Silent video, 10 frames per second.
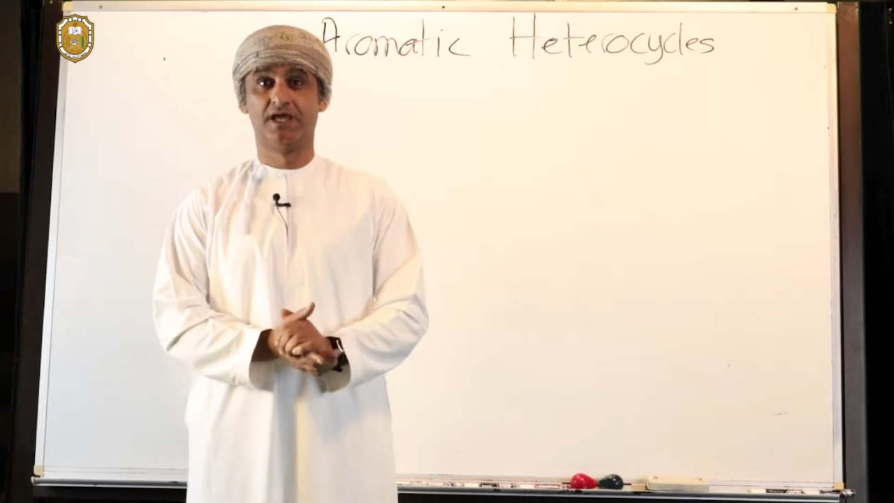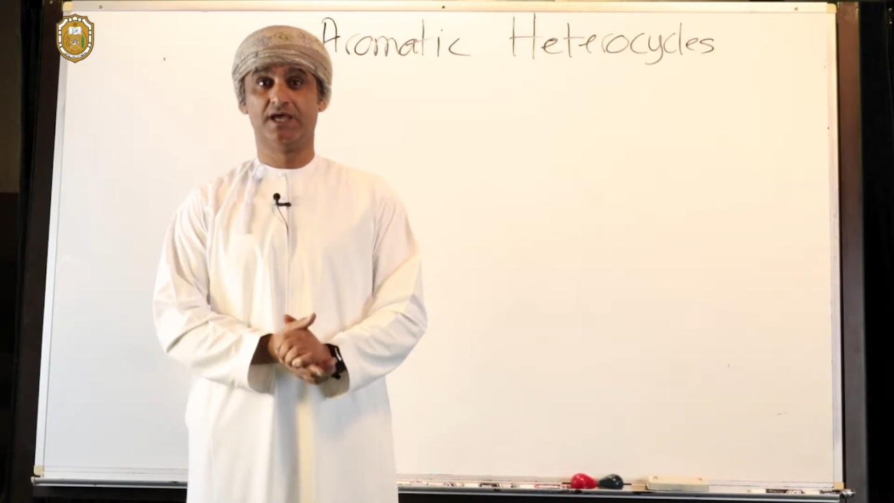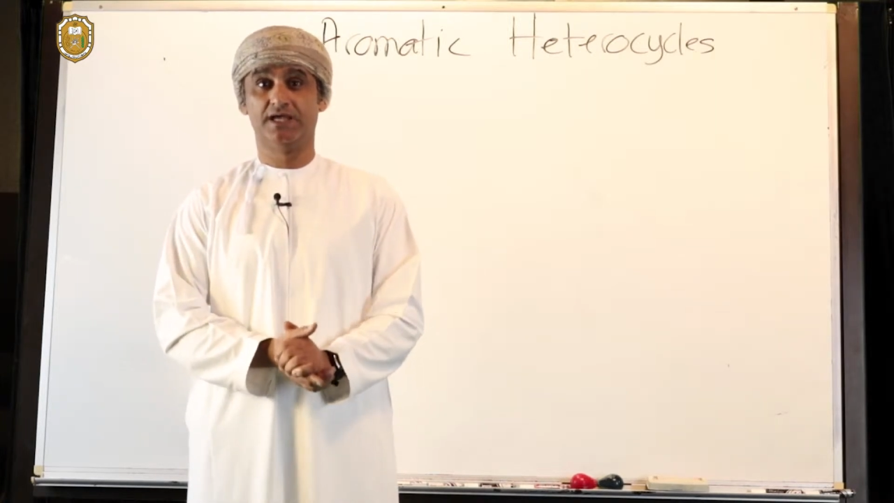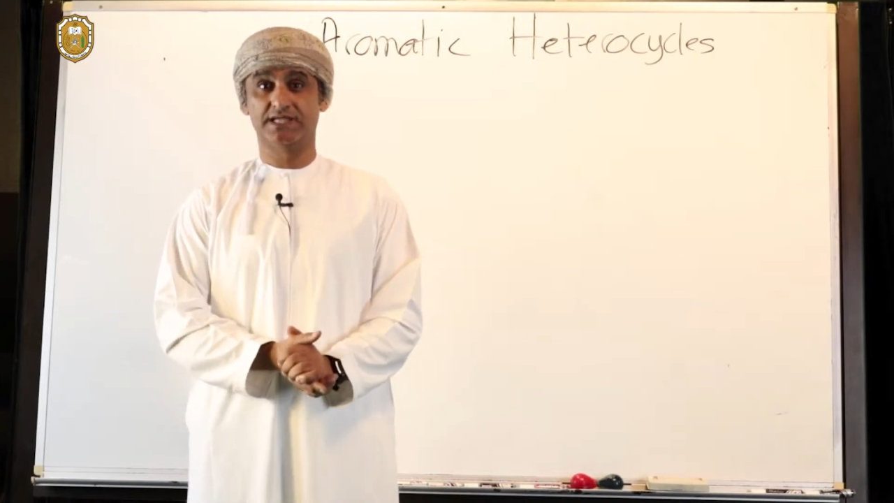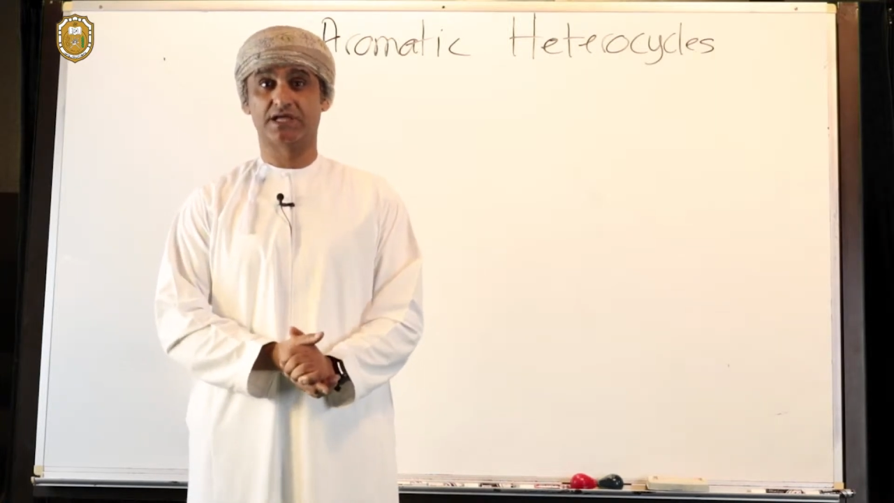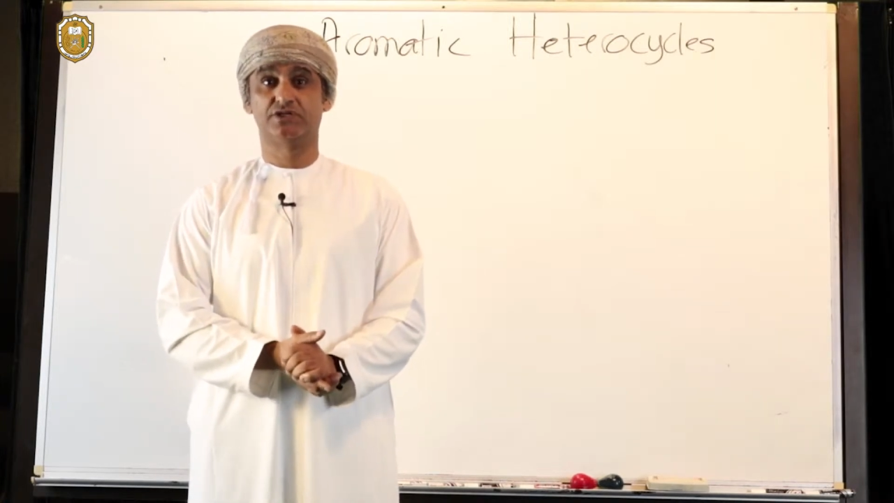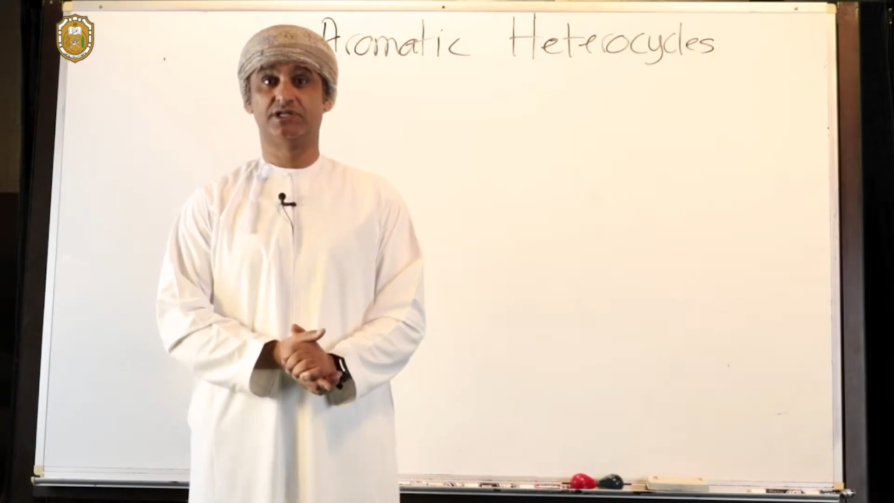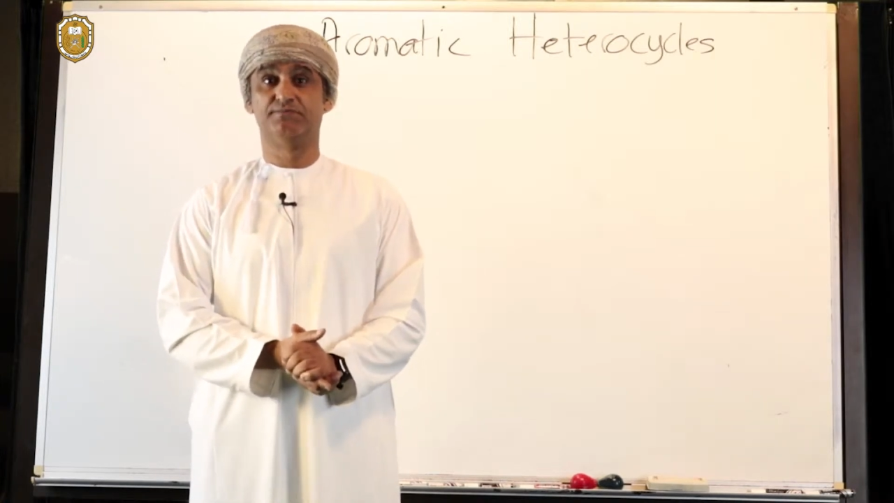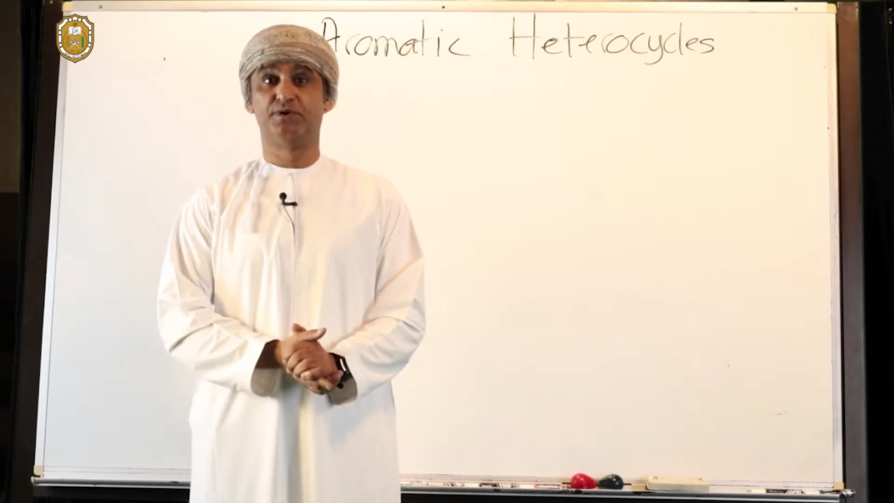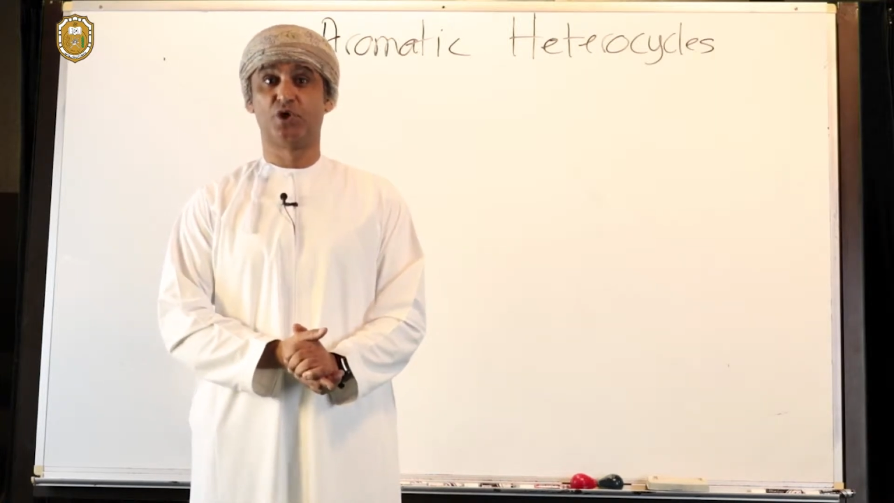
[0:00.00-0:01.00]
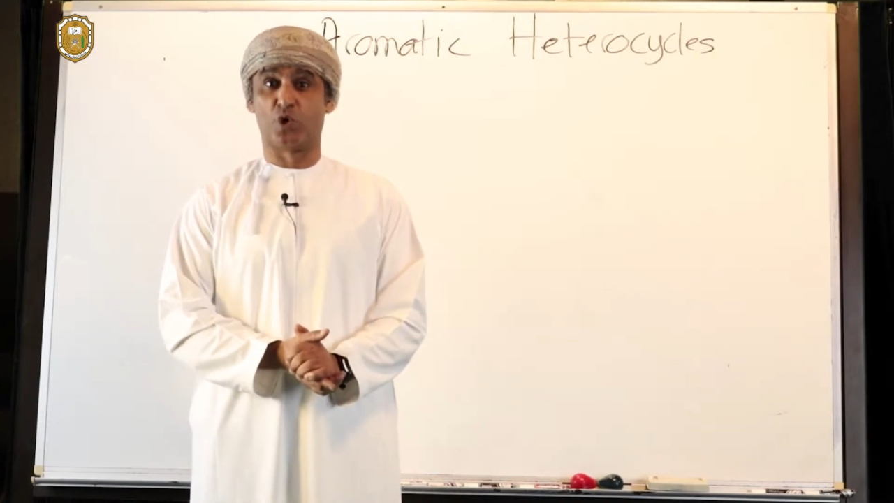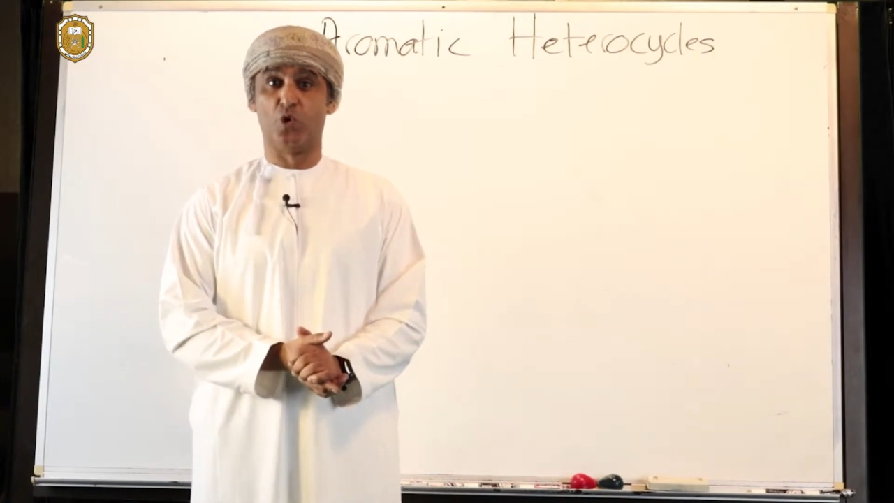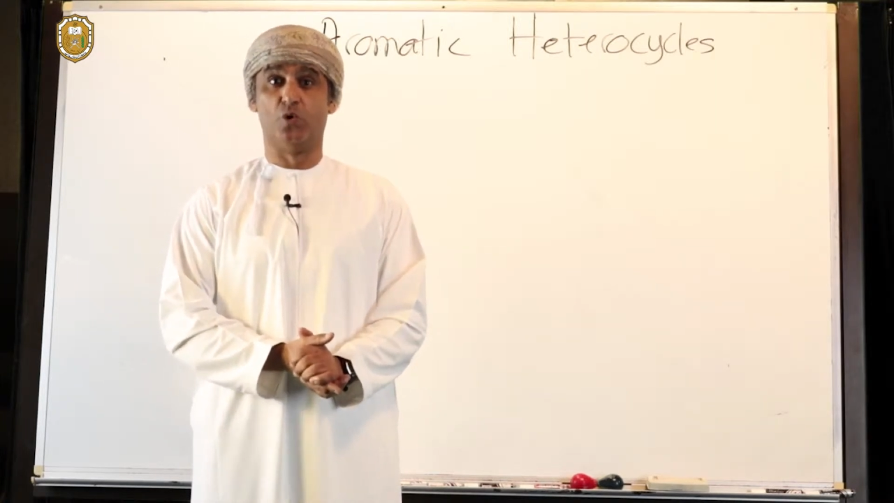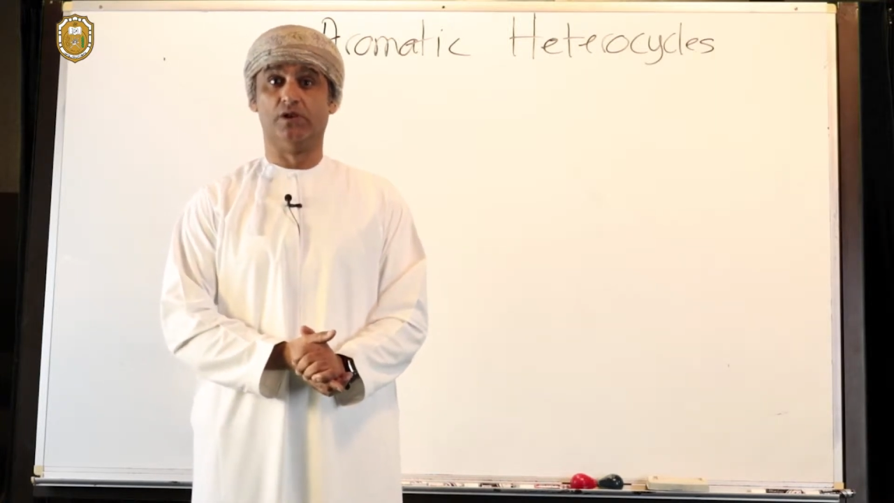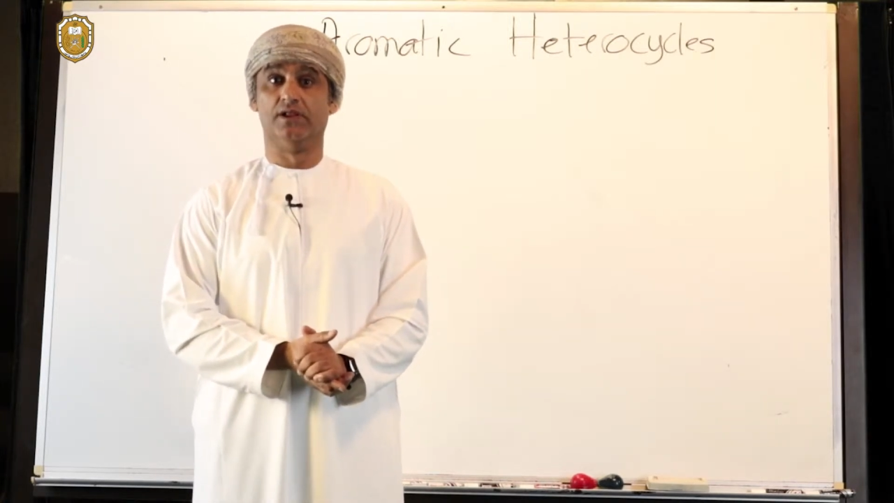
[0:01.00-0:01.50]
is actually
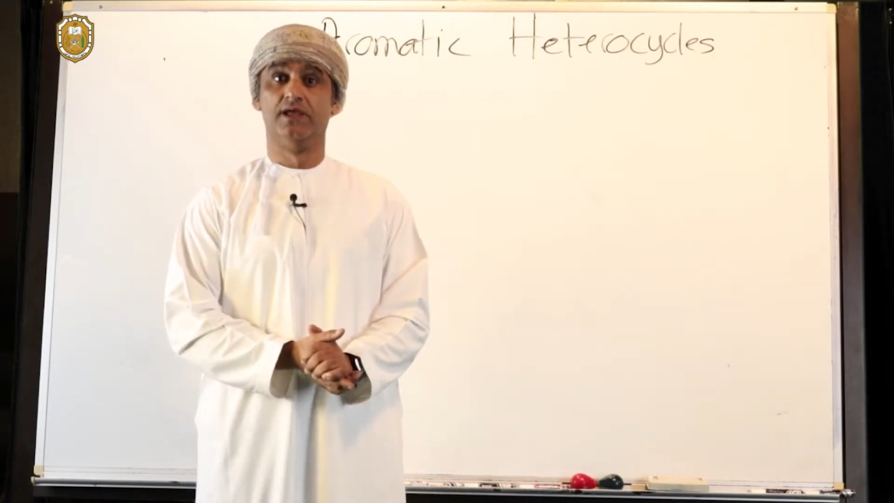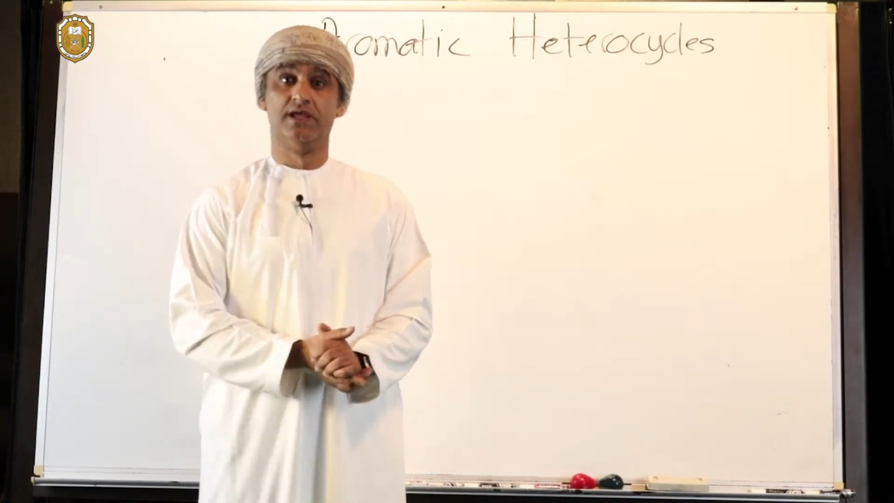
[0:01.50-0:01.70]
pyrrole.